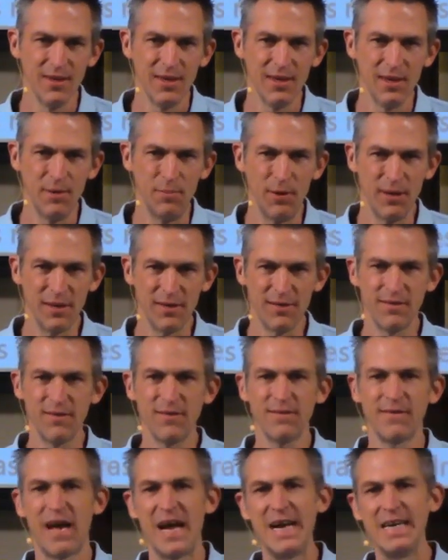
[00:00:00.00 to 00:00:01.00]
But it's
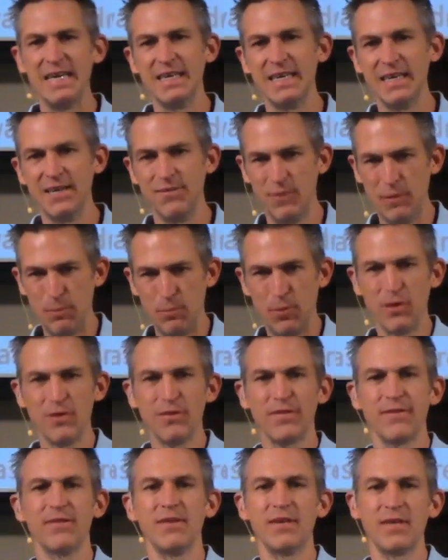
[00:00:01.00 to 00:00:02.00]
this idea of the
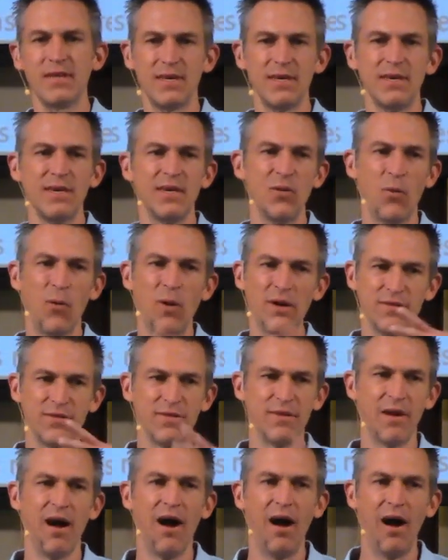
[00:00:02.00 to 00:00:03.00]
person the king wants
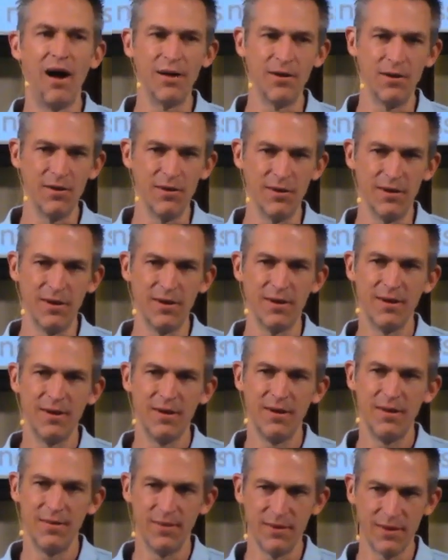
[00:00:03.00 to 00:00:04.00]
to honor,
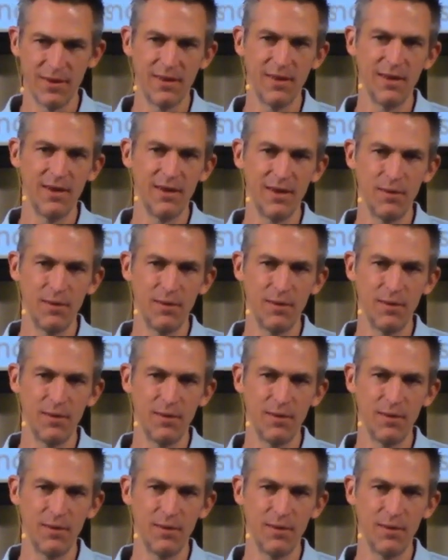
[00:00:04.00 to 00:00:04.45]
the king